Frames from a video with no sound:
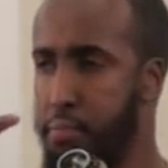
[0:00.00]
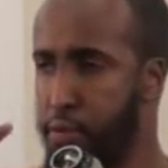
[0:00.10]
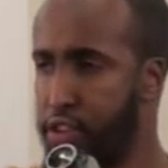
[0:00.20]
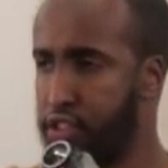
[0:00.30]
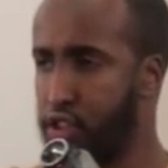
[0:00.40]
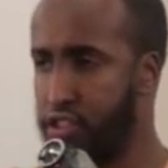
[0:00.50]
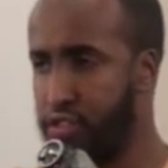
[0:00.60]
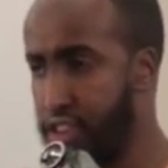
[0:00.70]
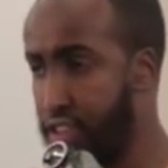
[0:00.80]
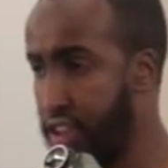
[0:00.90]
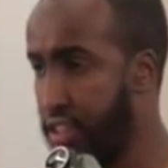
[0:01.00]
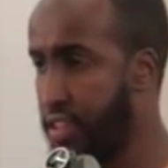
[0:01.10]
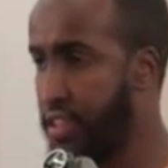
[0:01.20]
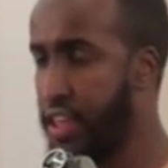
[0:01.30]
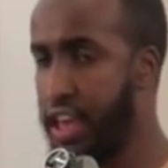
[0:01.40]
Books got written.
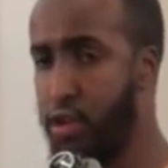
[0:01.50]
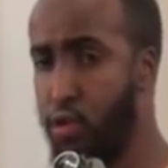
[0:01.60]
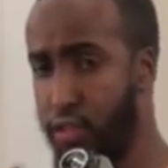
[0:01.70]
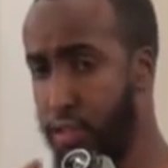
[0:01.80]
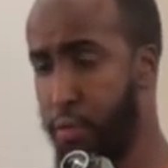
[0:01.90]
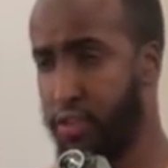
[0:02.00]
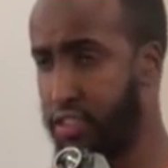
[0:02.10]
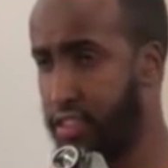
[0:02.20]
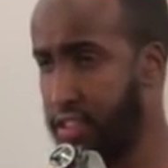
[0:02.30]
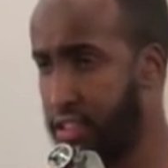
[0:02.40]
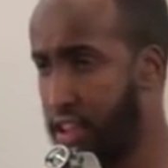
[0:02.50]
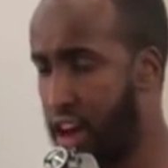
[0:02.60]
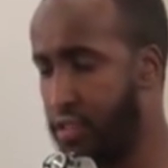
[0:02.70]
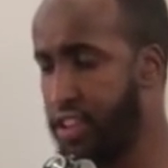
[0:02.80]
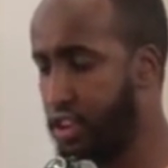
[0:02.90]
And all of the books
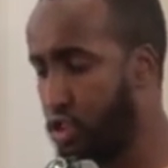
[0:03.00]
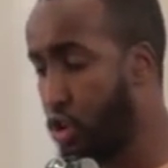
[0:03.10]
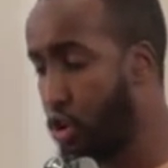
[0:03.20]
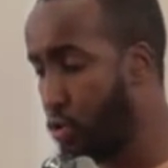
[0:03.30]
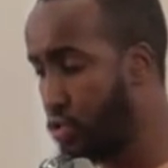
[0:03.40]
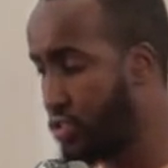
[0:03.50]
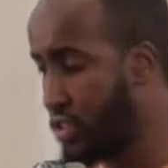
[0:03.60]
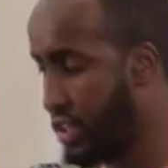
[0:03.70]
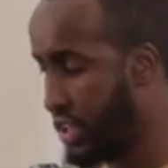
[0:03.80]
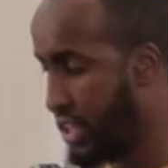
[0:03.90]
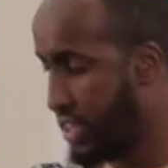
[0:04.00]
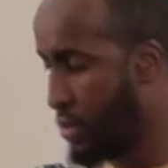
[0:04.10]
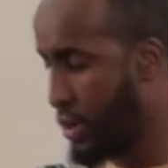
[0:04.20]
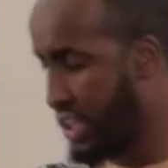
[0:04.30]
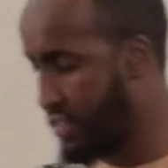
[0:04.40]
are written on your notes that were